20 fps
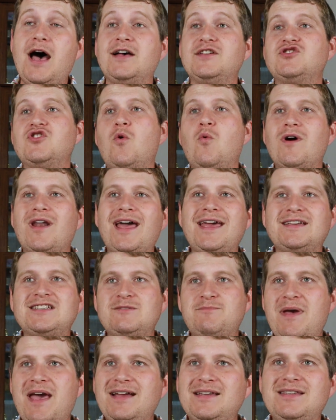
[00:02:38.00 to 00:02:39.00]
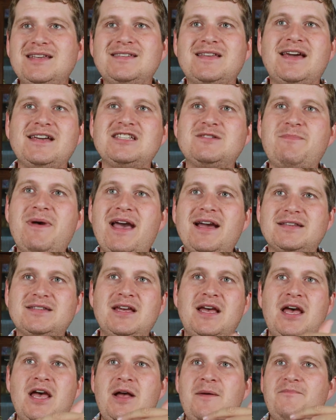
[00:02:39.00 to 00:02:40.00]
So what I expect is
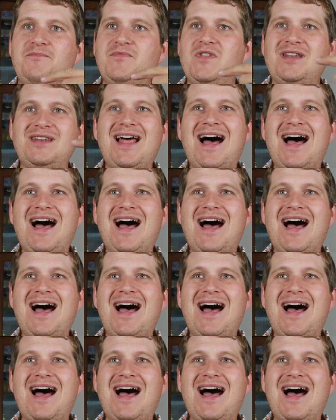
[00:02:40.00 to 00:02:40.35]
the